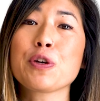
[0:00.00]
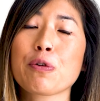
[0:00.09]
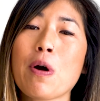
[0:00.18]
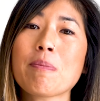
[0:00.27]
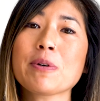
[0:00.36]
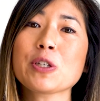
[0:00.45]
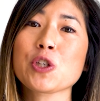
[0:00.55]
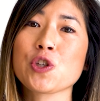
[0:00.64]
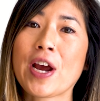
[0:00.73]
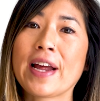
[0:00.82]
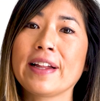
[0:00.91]
grew up in
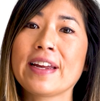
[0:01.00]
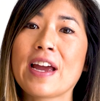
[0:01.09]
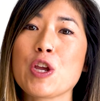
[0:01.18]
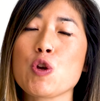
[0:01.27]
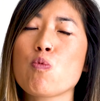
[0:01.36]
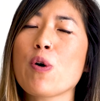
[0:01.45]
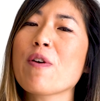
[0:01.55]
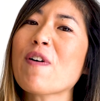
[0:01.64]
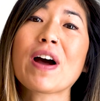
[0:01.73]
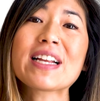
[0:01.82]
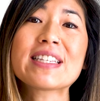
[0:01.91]
Australia, you would
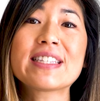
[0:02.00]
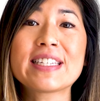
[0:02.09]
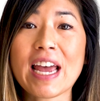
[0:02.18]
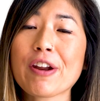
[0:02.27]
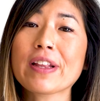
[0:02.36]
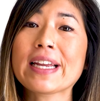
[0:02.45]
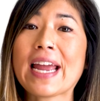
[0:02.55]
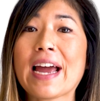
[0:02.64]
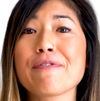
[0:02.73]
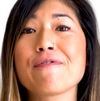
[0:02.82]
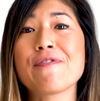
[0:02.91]
have undoubtedly
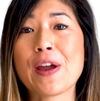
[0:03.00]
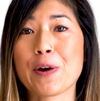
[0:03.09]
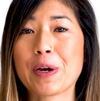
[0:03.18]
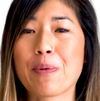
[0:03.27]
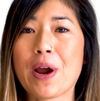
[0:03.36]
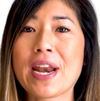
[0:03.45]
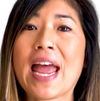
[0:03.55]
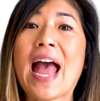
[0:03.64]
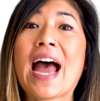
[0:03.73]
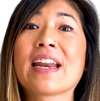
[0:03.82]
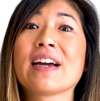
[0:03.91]
had fairy bread
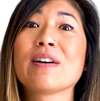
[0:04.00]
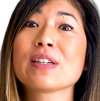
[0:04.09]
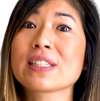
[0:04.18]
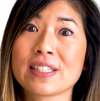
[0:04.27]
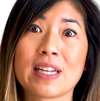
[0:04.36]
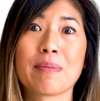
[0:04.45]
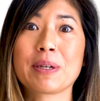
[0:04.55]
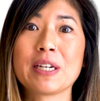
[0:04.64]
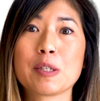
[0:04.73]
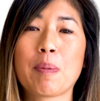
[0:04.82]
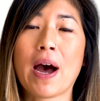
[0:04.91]
at some
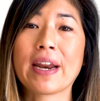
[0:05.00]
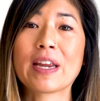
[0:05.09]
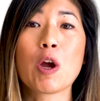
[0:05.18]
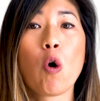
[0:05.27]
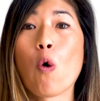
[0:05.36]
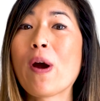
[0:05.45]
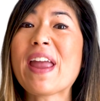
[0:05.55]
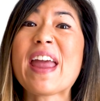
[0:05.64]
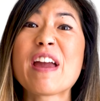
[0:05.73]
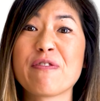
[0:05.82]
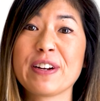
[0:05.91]
kid's party, or
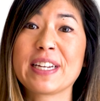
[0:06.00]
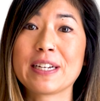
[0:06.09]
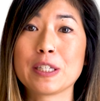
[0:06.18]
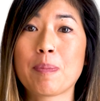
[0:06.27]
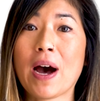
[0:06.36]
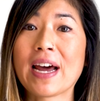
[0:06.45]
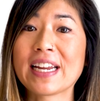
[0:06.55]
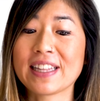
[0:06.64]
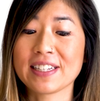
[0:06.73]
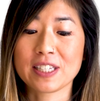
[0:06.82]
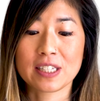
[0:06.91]
every kid's party.
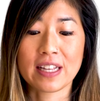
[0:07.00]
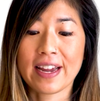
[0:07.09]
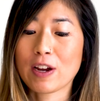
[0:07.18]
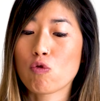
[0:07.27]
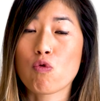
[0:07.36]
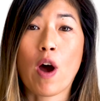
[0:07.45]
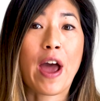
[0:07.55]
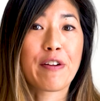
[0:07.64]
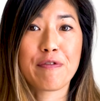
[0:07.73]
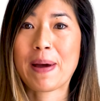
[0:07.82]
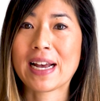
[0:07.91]
This is like a rite
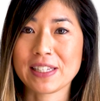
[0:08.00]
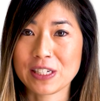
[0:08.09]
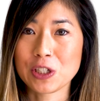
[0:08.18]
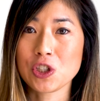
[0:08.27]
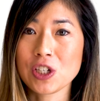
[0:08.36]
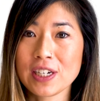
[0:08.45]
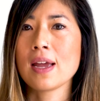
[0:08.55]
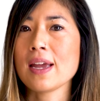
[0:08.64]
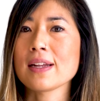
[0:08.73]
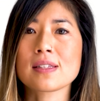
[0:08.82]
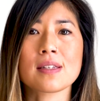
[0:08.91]
of passage.
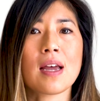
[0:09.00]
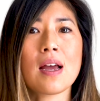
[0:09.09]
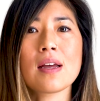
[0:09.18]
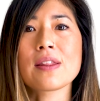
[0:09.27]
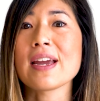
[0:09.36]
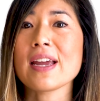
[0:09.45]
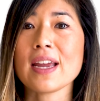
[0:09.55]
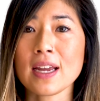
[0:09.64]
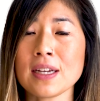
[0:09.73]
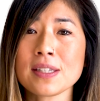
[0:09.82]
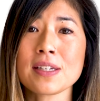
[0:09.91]
It's the
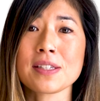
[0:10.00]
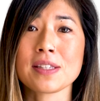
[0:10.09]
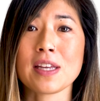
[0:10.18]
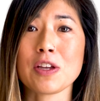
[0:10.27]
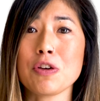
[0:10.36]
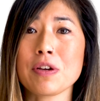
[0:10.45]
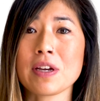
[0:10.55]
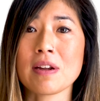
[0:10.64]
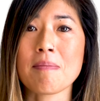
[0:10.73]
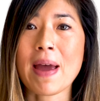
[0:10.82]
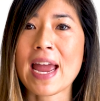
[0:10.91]
easiest thing you
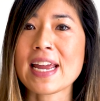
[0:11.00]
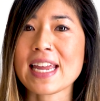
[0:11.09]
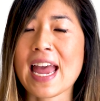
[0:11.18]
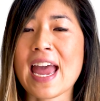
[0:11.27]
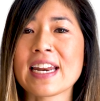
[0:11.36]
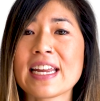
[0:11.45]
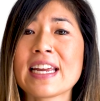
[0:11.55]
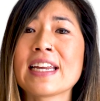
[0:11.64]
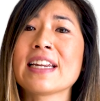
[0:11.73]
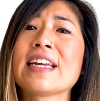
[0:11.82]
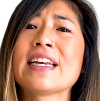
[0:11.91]
can make, and
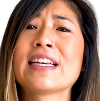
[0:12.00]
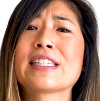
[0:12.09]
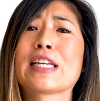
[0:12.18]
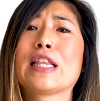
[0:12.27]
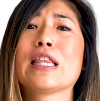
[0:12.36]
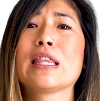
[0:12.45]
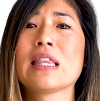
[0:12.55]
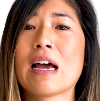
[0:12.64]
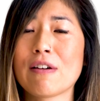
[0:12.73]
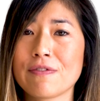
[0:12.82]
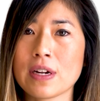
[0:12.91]
it is
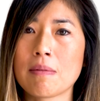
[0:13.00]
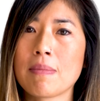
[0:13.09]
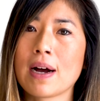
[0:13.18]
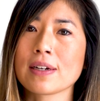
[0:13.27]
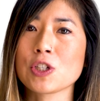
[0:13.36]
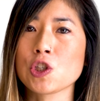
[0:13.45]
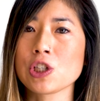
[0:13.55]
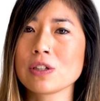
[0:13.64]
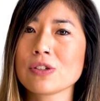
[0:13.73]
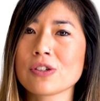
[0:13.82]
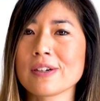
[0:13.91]
loved amongst
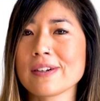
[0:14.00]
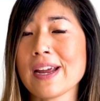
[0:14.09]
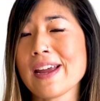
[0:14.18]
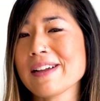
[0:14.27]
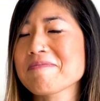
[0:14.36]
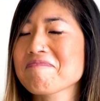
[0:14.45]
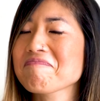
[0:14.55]
children and